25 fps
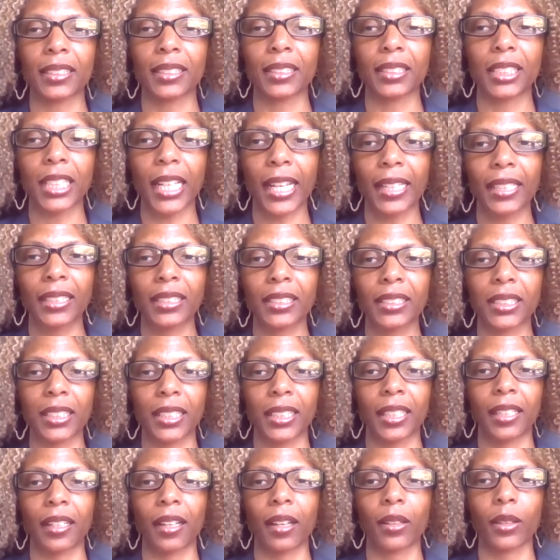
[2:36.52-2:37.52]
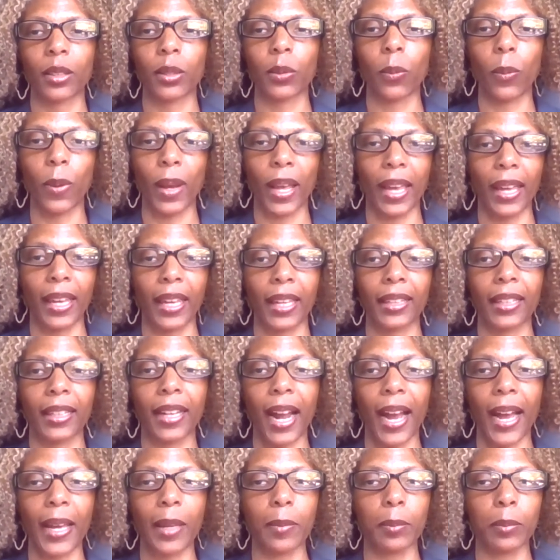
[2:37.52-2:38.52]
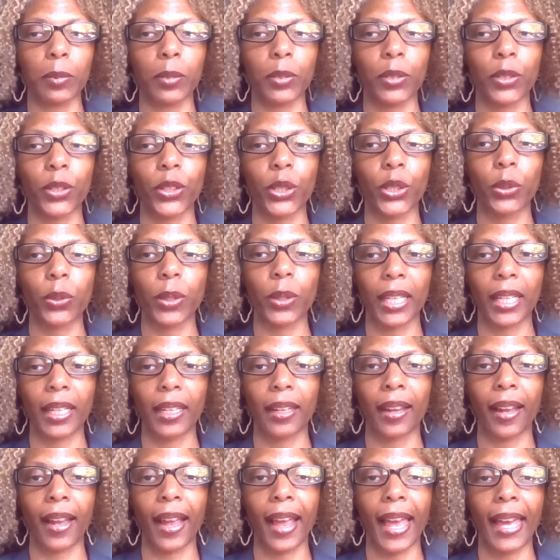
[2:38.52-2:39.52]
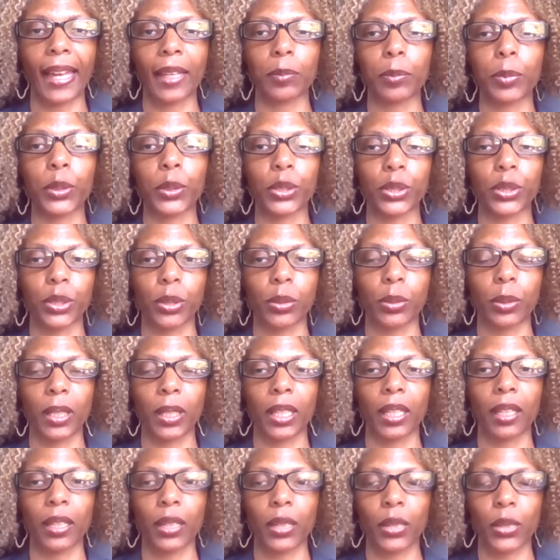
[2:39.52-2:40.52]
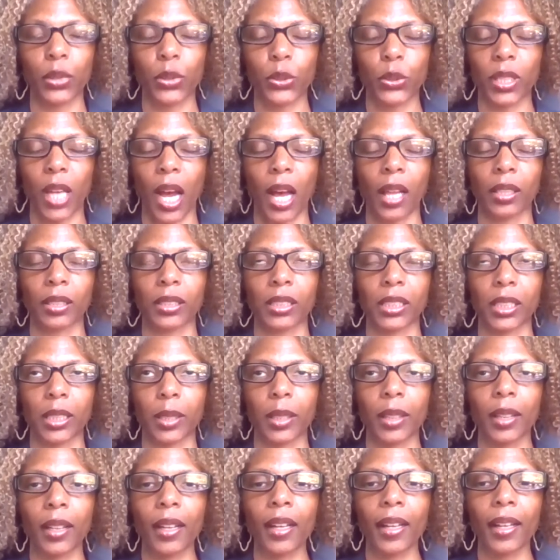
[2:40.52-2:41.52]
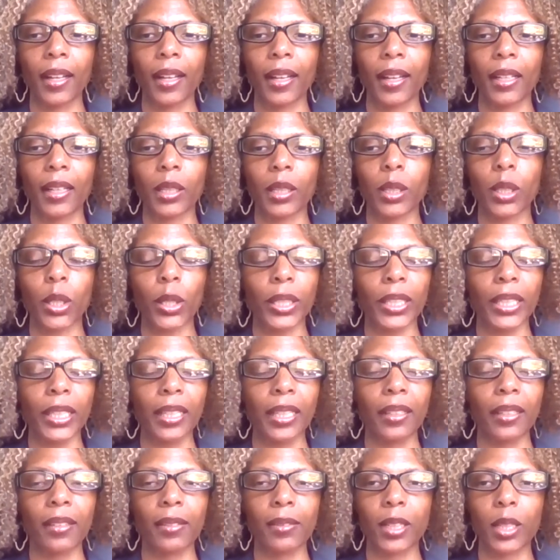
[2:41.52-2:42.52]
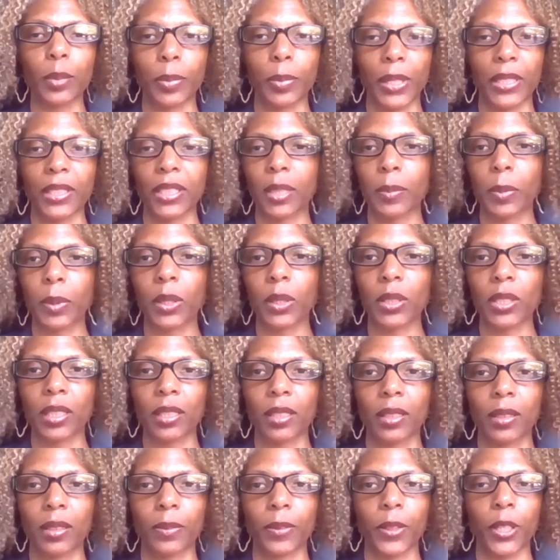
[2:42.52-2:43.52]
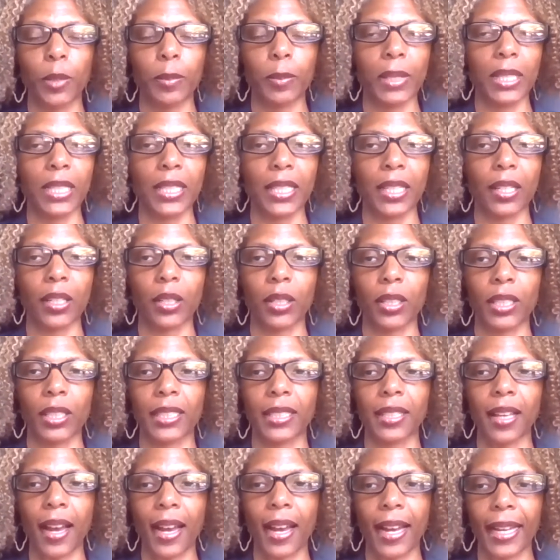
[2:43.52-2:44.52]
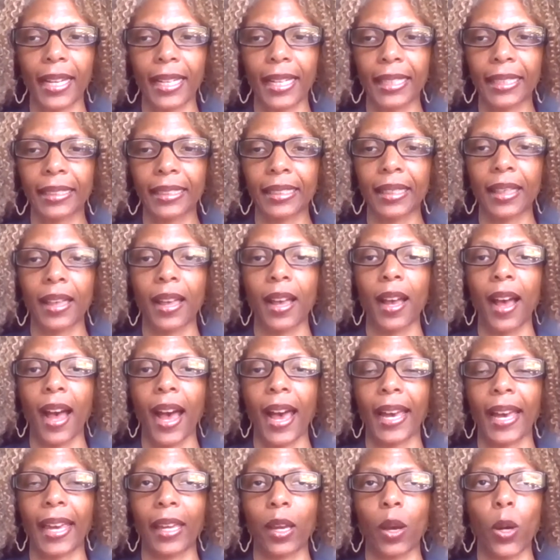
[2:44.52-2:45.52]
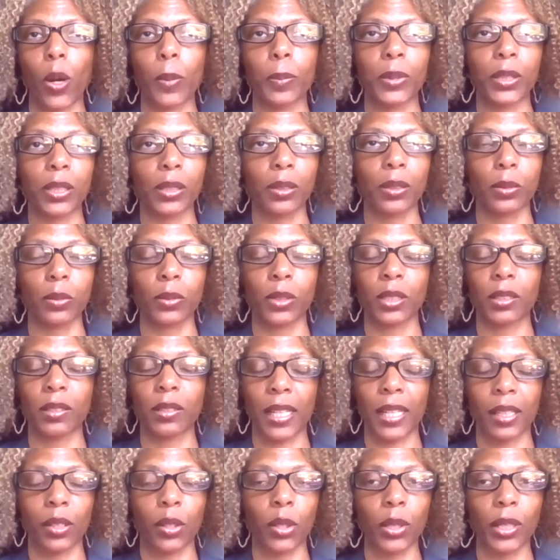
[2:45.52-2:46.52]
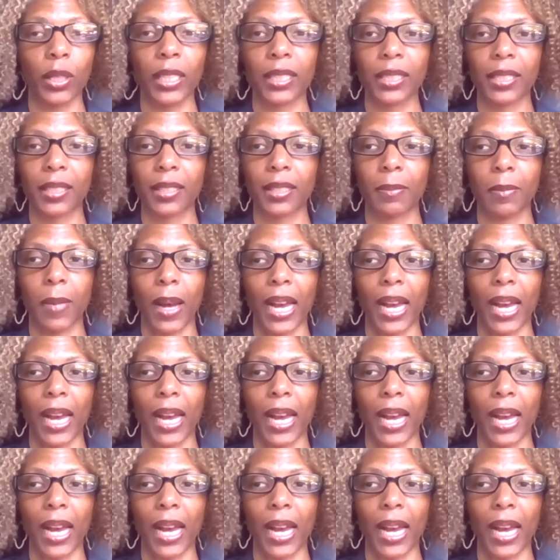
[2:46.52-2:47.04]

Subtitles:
changing the way that I'm viewing and pursuing new scholarship. Learning the principles of human-centered design, I hope to increase